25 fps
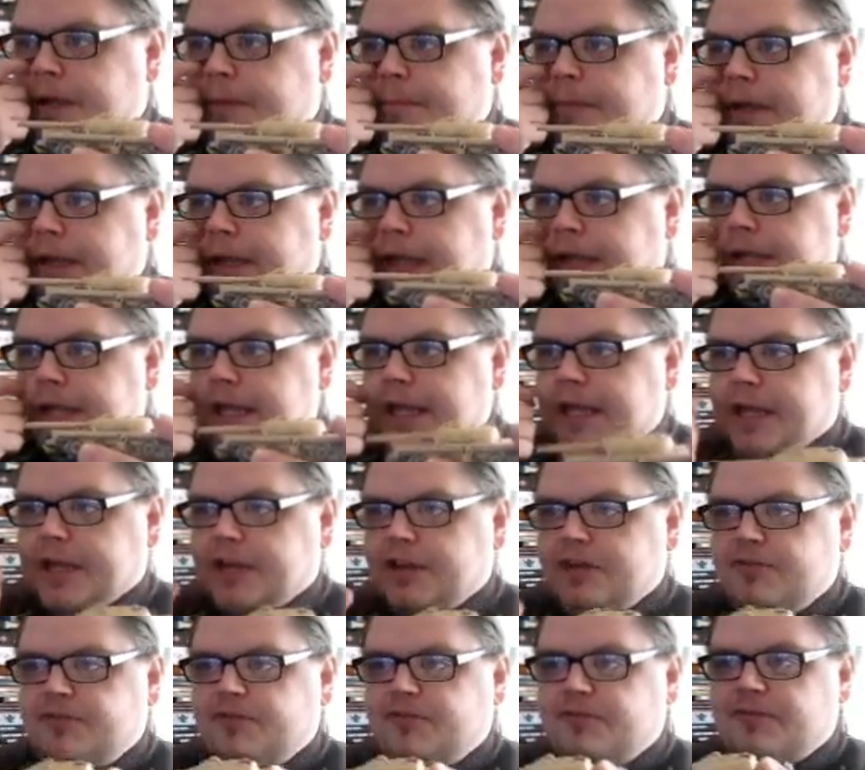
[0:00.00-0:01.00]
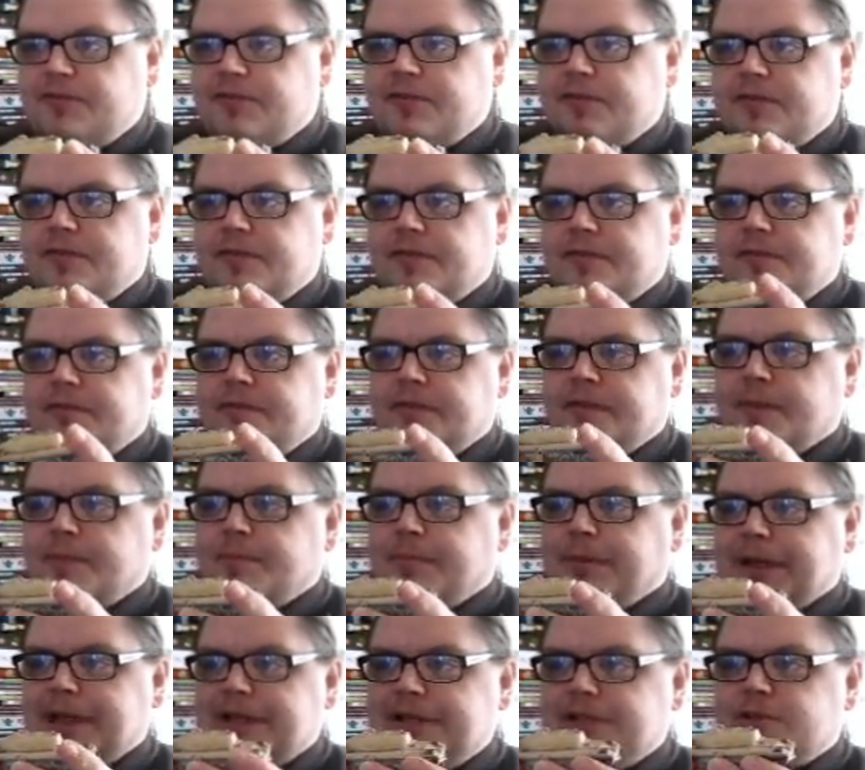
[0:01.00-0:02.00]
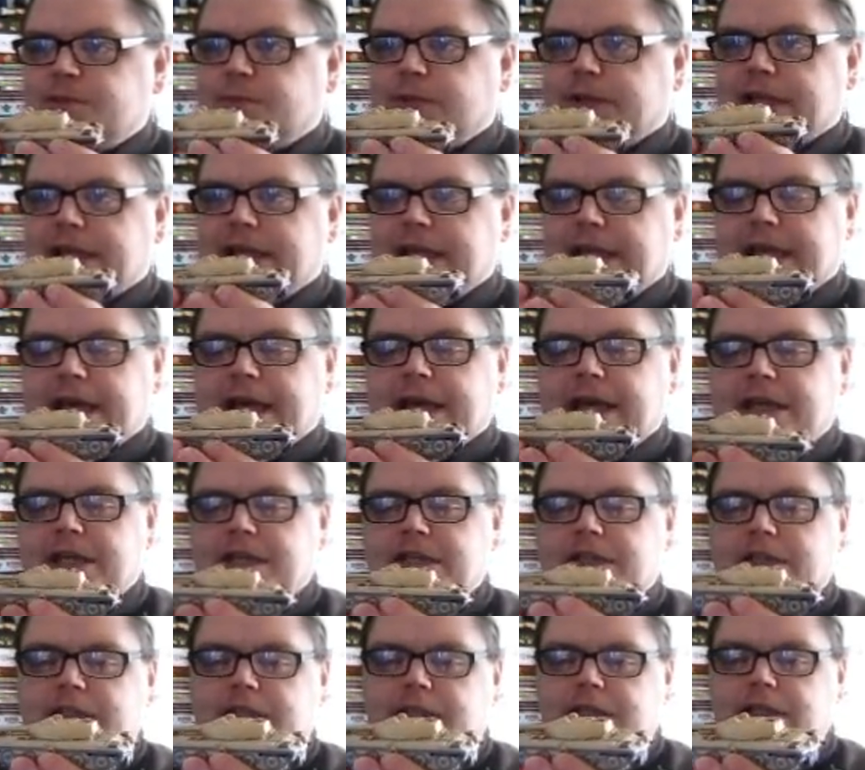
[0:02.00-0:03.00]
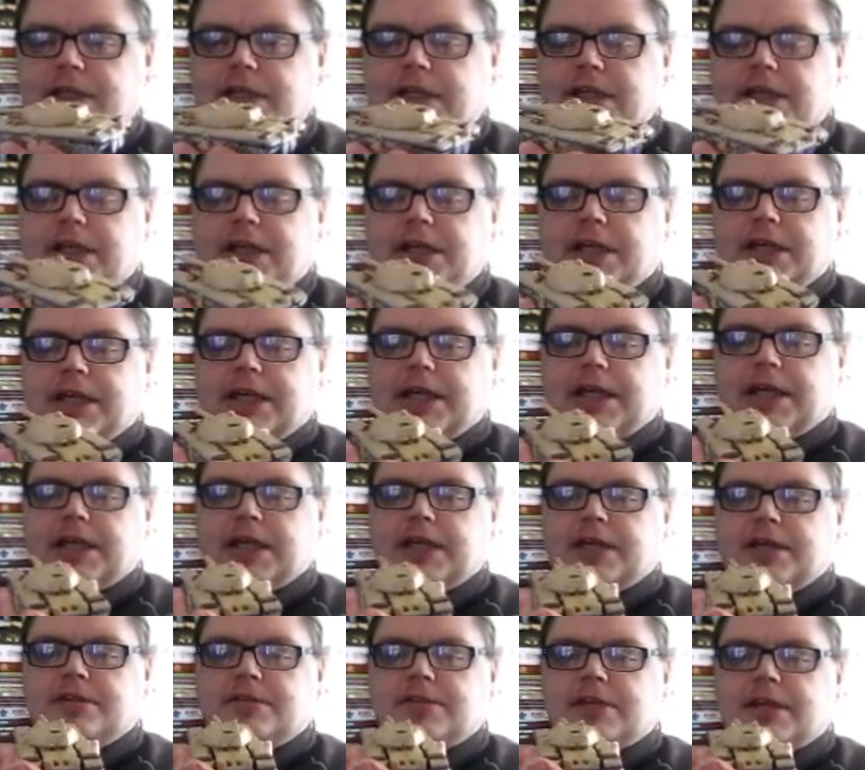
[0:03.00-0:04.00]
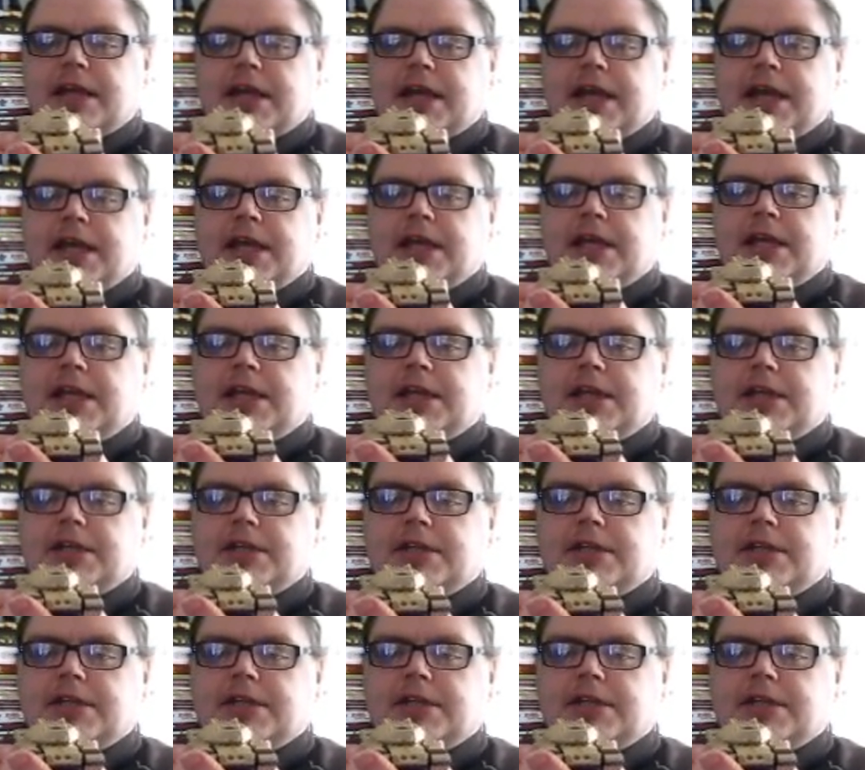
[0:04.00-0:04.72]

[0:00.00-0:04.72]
believe that Blitzwing here is a...